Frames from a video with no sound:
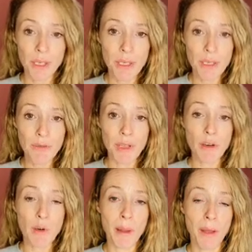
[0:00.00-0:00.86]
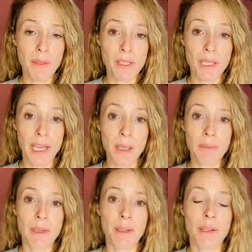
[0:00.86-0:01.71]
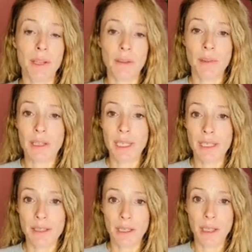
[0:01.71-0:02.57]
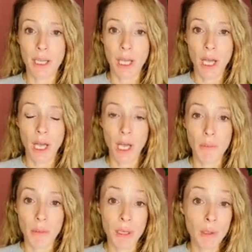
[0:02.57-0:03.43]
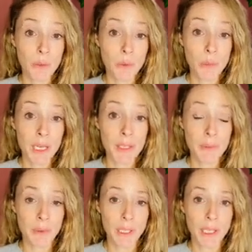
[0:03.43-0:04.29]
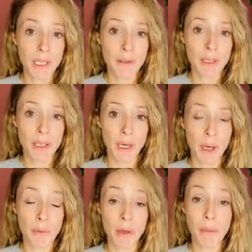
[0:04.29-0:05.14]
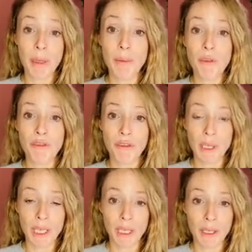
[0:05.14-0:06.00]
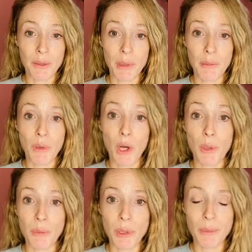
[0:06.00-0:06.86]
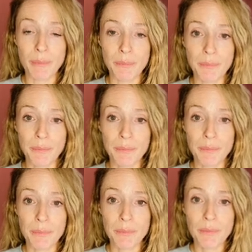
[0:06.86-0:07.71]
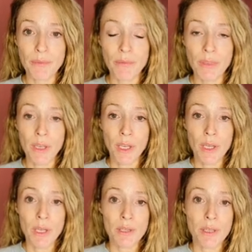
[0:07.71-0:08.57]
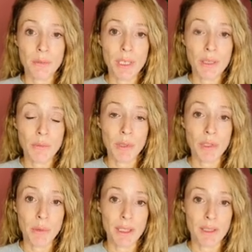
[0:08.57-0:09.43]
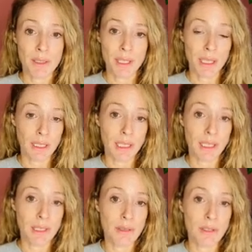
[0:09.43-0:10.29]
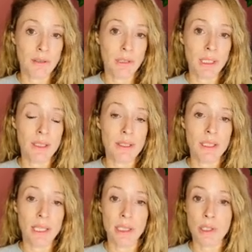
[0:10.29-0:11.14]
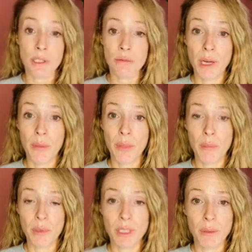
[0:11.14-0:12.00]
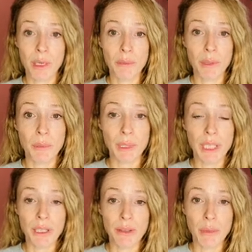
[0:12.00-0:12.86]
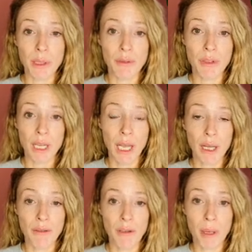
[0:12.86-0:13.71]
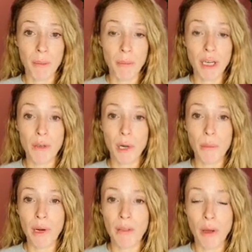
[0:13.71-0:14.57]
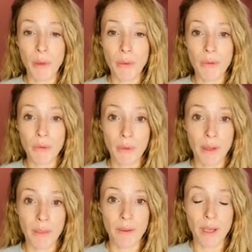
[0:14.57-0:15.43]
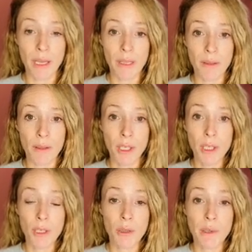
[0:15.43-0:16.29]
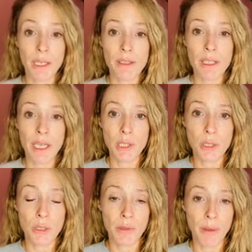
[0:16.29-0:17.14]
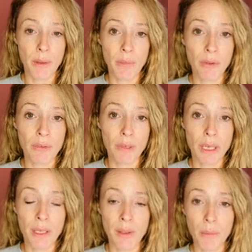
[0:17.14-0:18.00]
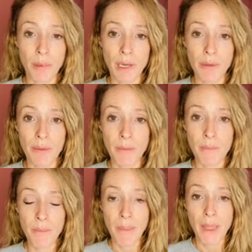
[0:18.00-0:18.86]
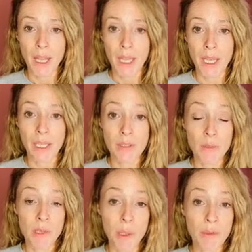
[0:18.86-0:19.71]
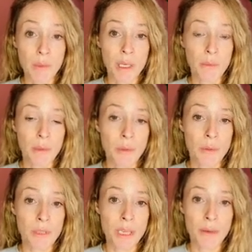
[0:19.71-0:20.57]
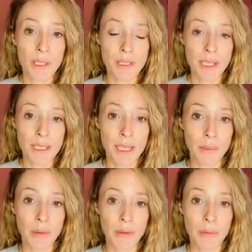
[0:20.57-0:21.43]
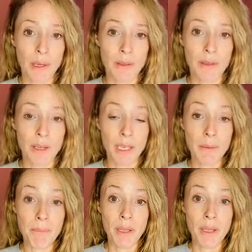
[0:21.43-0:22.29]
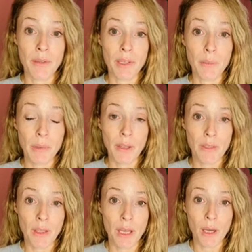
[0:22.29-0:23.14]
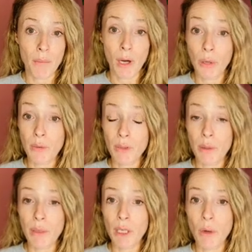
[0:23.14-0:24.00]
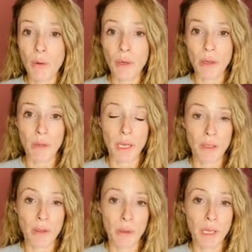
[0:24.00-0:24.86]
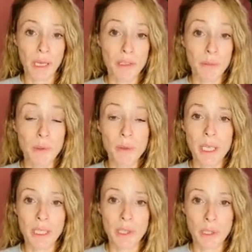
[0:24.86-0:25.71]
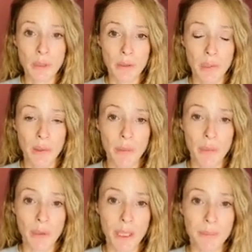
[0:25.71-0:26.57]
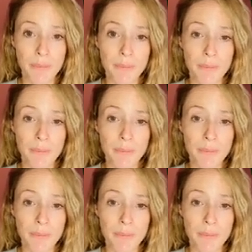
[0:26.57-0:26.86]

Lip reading: And if they're about the same, then that's fantastic. But we can always breathe a bit more freer and a bit more open. So the reason we're doing this technique is to release the tension around the body when we breathe. We often have micro breath holds throughout the day that creates tension around the muscle and then the breath. And then sometimes when more serious things happen throughout the day, these breath holds can be longer and create more tension around the body.